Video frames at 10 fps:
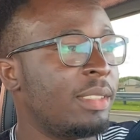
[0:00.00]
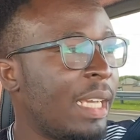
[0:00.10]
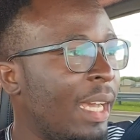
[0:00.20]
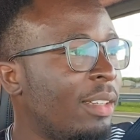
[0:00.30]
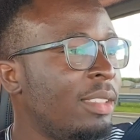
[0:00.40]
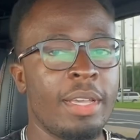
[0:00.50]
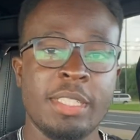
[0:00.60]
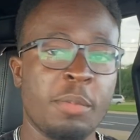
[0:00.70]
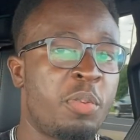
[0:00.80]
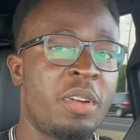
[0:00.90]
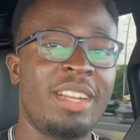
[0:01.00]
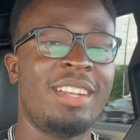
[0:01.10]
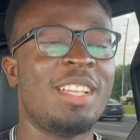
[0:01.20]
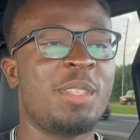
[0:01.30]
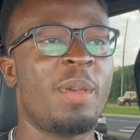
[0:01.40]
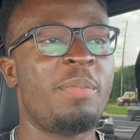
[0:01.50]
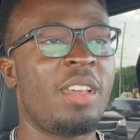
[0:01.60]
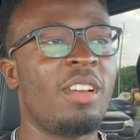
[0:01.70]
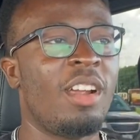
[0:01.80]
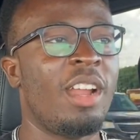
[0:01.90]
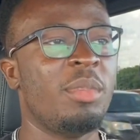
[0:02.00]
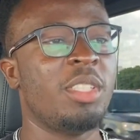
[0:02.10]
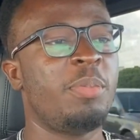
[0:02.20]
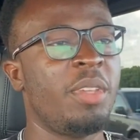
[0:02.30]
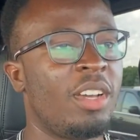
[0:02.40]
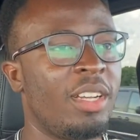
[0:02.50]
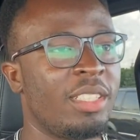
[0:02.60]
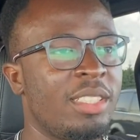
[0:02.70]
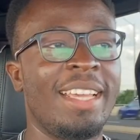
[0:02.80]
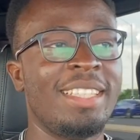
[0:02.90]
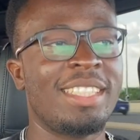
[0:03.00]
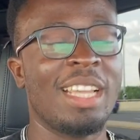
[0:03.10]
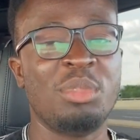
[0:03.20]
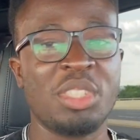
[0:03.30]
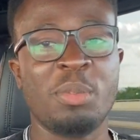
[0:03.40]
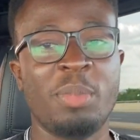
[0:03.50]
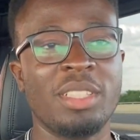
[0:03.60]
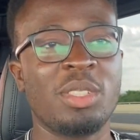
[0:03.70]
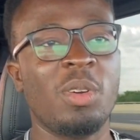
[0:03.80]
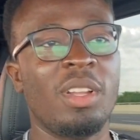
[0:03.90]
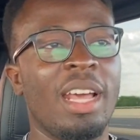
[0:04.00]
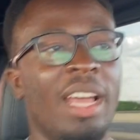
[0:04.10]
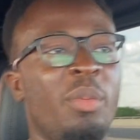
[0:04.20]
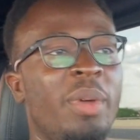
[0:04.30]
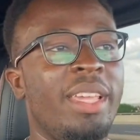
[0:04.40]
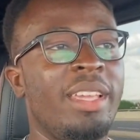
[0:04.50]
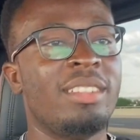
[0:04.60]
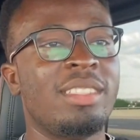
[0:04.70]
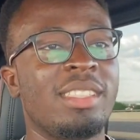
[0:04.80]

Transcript: town. It's a pretty nice preppy car, I must be honest. I'm just about to go on the highway here to